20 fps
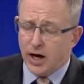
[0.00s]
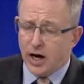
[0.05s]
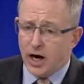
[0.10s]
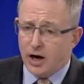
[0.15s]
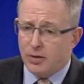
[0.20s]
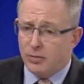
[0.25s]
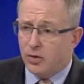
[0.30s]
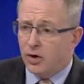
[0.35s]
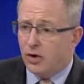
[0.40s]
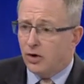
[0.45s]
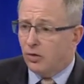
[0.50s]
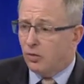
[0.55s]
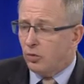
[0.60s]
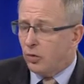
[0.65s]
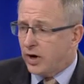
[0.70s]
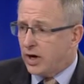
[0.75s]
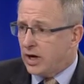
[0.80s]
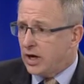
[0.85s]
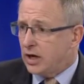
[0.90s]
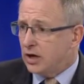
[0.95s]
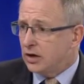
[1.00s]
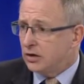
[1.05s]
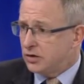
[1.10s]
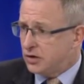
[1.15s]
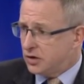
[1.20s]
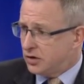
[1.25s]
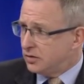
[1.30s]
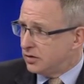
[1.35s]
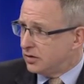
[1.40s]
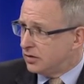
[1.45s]

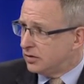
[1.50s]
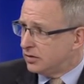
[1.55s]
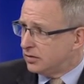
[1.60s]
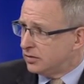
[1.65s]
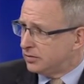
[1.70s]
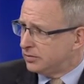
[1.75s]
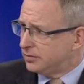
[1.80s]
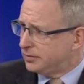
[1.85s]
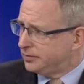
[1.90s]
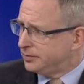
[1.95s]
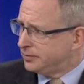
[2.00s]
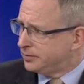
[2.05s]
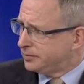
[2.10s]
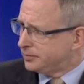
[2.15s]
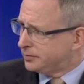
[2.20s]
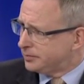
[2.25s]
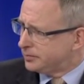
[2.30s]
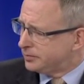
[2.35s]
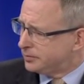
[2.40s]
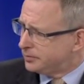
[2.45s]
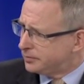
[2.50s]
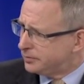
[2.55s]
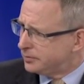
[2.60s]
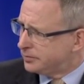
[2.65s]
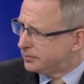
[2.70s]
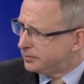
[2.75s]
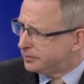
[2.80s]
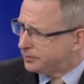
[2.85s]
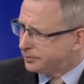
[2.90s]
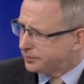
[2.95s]
Something have to change to achieve
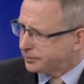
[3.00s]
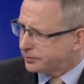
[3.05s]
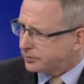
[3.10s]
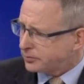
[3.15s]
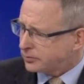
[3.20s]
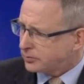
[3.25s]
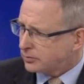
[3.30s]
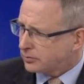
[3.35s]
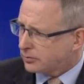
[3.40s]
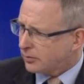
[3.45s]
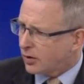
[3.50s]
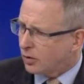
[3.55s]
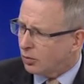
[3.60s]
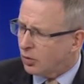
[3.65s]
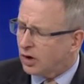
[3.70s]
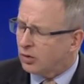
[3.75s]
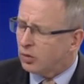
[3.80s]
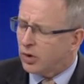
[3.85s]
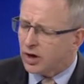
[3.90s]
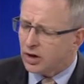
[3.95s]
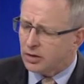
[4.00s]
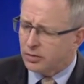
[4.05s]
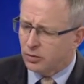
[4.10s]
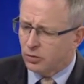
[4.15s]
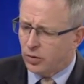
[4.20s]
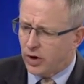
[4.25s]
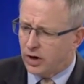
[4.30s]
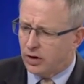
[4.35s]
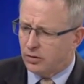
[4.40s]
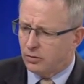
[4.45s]
that? I guess that's my point. Well,
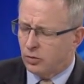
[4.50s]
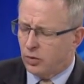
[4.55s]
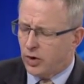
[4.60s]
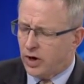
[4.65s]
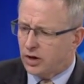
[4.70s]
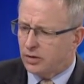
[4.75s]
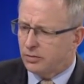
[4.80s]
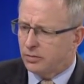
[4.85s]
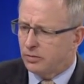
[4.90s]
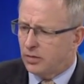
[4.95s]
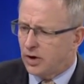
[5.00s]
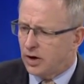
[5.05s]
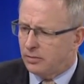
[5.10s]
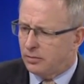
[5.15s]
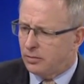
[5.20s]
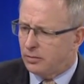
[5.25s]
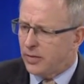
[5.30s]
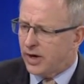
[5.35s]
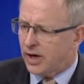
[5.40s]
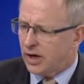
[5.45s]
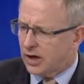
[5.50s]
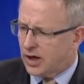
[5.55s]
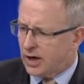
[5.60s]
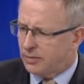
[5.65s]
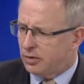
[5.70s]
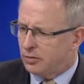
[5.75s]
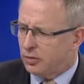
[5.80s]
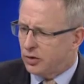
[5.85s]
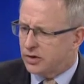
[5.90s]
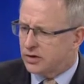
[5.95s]
I'd make a
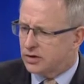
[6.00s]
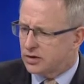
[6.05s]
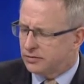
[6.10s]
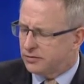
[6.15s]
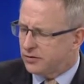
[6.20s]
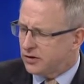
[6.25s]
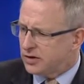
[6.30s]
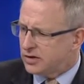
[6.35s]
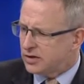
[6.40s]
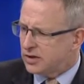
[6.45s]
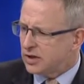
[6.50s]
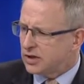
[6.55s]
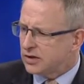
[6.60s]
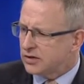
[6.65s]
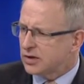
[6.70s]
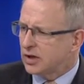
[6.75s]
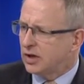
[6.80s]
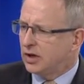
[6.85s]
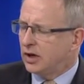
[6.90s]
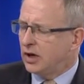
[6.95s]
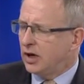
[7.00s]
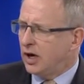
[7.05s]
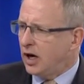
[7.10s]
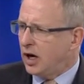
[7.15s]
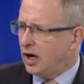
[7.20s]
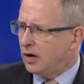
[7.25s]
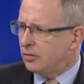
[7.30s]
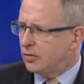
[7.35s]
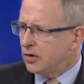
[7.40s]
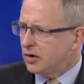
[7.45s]
couple of points. The first is
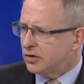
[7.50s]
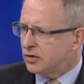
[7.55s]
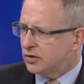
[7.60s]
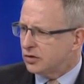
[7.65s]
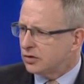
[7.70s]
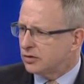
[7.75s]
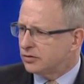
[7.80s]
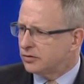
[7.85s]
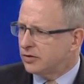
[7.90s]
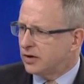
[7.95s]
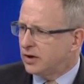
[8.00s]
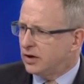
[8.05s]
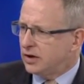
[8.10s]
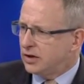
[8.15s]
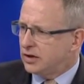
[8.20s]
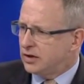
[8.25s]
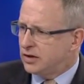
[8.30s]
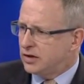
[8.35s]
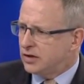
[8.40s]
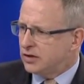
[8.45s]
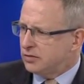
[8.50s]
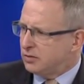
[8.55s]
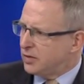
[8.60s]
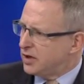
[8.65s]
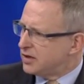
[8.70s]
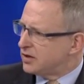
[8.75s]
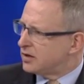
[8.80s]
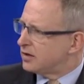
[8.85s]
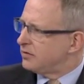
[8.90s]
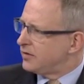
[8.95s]
you sort of
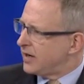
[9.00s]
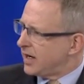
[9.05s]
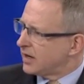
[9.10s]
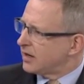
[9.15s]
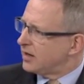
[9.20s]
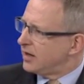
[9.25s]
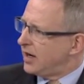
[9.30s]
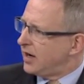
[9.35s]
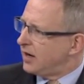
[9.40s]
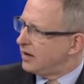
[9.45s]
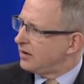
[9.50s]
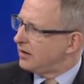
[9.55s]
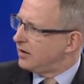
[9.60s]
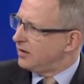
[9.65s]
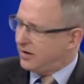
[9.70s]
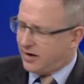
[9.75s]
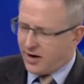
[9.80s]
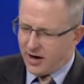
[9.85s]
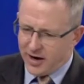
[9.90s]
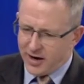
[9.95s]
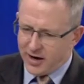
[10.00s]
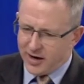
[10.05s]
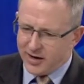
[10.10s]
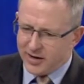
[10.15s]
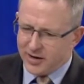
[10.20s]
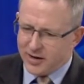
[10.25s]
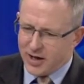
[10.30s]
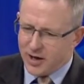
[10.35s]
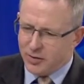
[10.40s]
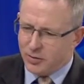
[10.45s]
dismissed the fact that
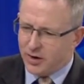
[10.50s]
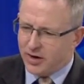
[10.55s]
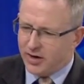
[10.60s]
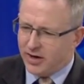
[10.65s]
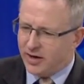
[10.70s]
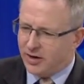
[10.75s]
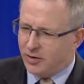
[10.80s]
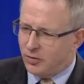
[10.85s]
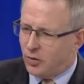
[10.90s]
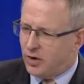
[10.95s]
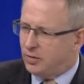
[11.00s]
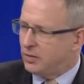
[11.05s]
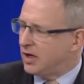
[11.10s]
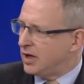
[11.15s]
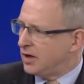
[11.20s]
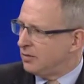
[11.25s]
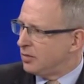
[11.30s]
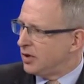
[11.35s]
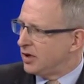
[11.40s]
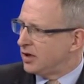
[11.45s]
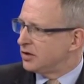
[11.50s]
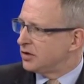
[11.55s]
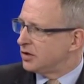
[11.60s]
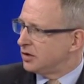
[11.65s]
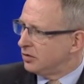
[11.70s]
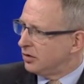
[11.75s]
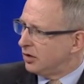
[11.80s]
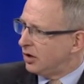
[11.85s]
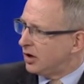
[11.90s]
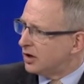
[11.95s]
there were women MPs
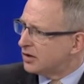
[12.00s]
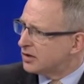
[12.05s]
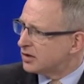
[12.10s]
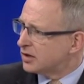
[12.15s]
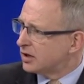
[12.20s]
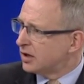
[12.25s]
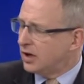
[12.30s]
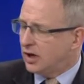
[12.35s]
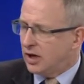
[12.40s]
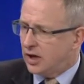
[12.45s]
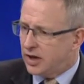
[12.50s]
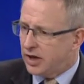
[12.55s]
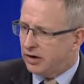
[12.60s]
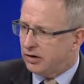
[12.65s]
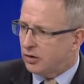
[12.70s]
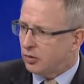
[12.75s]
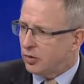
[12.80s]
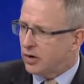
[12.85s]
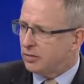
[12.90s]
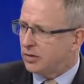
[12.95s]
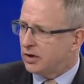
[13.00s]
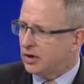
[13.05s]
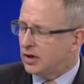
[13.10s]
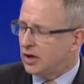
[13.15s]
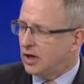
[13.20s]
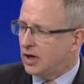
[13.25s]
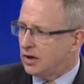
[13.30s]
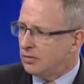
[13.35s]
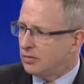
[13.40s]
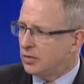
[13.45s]
who lost. There are
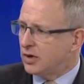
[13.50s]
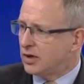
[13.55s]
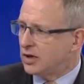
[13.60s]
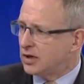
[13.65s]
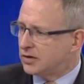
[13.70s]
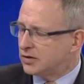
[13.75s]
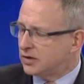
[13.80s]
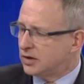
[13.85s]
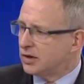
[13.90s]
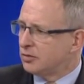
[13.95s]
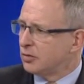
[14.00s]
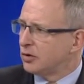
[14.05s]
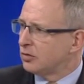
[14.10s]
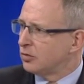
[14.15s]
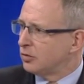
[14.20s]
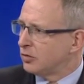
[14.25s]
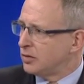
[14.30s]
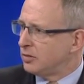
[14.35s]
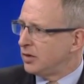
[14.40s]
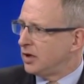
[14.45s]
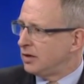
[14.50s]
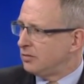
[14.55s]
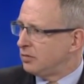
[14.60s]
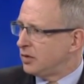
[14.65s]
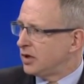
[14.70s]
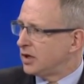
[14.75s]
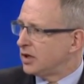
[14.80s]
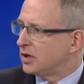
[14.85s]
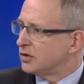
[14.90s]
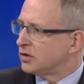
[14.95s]
women MPs, Liberal women
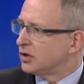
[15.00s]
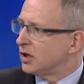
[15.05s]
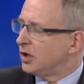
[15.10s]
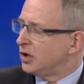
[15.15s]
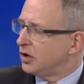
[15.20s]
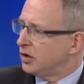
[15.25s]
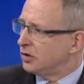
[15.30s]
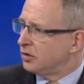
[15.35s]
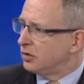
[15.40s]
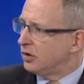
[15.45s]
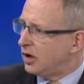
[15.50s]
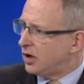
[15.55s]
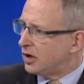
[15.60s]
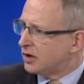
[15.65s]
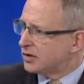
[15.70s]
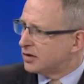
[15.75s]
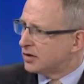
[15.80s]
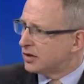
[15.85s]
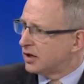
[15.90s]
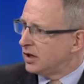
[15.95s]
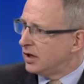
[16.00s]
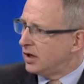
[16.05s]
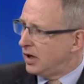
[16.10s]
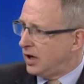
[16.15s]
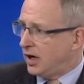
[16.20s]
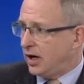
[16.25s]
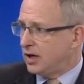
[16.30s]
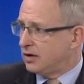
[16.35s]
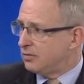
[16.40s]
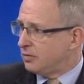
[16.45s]
MPs, who lost.
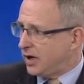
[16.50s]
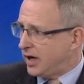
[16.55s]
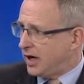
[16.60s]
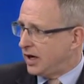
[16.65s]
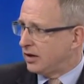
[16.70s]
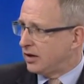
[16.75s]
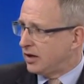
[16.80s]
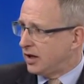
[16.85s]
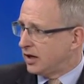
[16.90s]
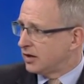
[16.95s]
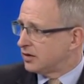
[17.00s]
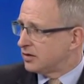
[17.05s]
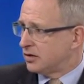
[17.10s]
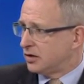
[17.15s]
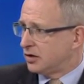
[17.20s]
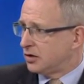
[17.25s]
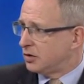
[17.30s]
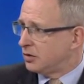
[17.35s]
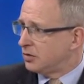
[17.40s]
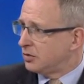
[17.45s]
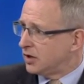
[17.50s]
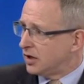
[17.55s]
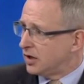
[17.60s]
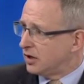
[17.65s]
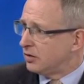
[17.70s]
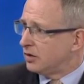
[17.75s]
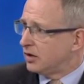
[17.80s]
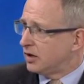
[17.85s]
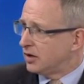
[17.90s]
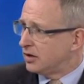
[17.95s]
In part thanks to, you
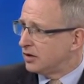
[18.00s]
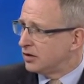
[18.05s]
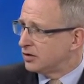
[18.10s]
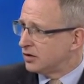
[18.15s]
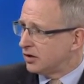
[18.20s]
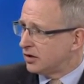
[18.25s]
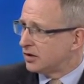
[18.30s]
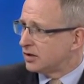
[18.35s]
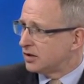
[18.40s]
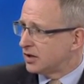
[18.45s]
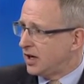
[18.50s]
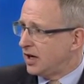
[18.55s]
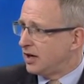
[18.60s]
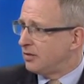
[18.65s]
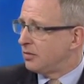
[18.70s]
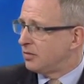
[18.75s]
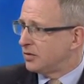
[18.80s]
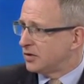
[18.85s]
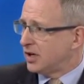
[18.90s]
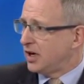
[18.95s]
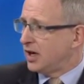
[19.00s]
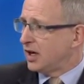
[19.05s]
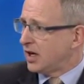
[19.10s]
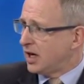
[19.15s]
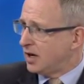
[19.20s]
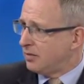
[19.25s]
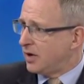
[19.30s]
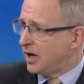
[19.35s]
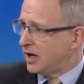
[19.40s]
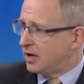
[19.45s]
know, a dishonest scare
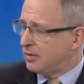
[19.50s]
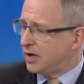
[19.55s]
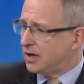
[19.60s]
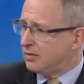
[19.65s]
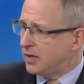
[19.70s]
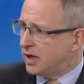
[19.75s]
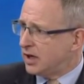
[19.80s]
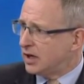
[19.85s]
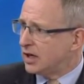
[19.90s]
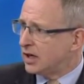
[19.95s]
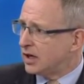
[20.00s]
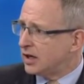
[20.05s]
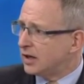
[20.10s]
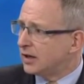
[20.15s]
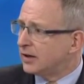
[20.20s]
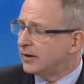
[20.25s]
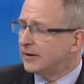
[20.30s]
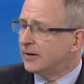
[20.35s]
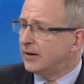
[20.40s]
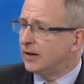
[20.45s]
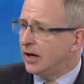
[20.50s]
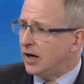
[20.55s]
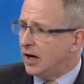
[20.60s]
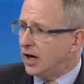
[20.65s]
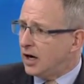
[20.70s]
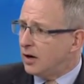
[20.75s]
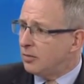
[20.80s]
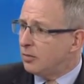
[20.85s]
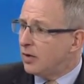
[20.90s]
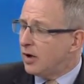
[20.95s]
campaign about Medicare.
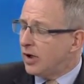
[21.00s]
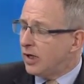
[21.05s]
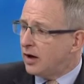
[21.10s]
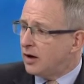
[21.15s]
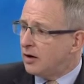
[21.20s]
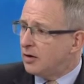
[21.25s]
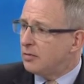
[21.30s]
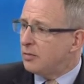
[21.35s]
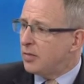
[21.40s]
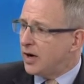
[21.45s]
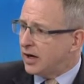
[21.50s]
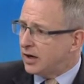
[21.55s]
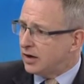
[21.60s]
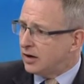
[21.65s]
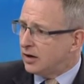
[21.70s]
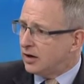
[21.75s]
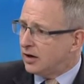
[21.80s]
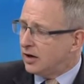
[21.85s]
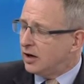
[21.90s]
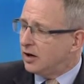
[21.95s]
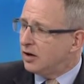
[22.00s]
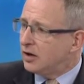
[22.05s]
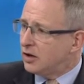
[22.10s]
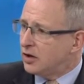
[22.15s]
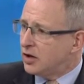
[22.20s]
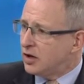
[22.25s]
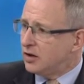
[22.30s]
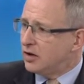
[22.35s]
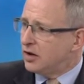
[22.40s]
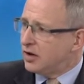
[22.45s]
But
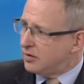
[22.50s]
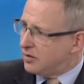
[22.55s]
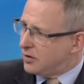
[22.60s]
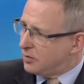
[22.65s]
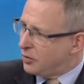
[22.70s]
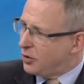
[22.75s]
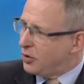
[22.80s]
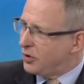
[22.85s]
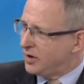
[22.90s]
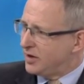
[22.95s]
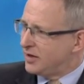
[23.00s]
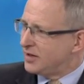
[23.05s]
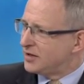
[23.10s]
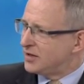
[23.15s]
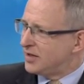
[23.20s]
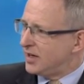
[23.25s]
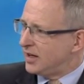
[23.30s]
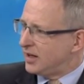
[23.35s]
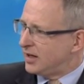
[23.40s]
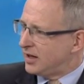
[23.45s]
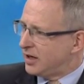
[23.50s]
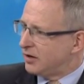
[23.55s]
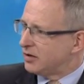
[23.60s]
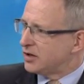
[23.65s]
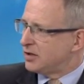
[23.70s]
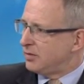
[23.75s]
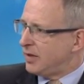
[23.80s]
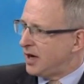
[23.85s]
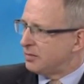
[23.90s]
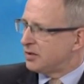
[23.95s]
the point is that there
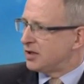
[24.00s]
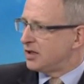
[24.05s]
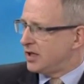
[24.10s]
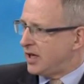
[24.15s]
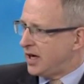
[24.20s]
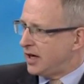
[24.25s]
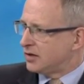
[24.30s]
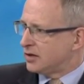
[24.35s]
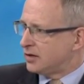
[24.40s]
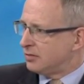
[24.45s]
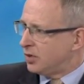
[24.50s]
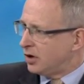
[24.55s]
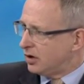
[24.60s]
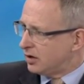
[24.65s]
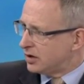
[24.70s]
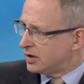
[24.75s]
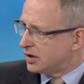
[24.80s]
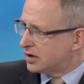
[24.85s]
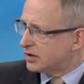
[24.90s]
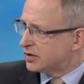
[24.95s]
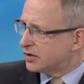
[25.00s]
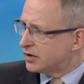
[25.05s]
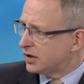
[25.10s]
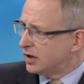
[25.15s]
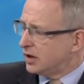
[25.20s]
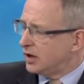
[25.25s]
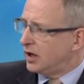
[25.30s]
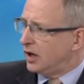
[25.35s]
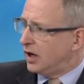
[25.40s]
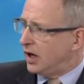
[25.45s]
are some ups and downs in politics,
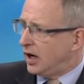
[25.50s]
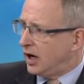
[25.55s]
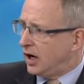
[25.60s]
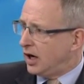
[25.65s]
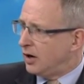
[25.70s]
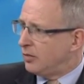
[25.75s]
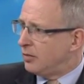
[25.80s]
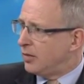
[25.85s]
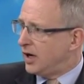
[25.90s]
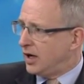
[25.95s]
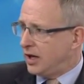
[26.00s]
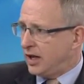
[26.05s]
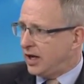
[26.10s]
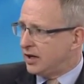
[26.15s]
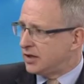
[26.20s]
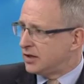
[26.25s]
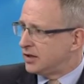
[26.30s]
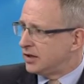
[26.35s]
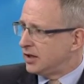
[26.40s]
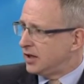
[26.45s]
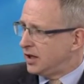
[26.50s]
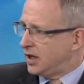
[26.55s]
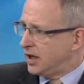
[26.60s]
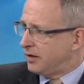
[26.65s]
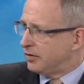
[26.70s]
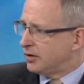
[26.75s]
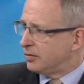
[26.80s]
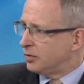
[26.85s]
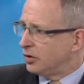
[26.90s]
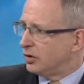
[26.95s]
and that's
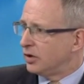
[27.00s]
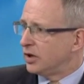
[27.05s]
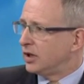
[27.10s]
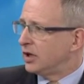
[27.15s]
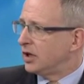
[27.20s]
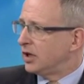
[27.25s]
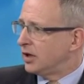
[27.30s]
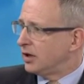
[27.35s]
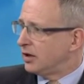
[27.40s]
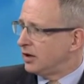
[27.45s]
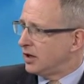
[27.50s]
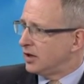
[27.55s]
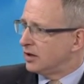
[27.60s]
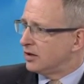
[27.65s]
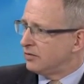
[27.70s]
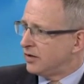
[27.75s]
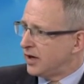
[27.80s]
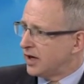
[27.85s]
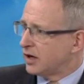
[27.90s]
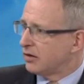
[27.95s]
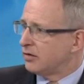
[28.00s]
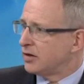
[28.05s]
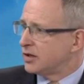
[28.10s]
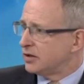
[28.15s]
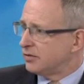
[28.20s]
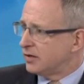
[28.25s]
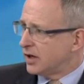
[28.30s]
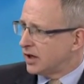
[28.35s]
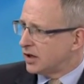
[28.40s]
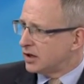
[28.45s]
inevitable in the
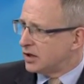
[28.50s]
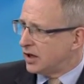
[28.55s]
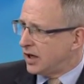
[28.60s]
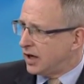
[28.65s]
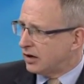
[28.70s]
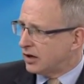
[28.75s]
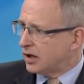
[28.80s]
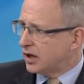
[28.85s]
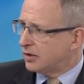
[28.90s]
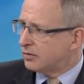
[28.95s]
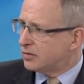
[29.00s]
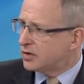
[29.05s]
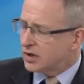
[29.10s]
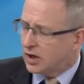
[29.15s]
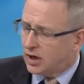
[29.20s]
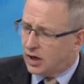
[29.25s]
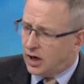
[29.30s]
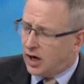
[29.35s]
vagaries of election outcomes.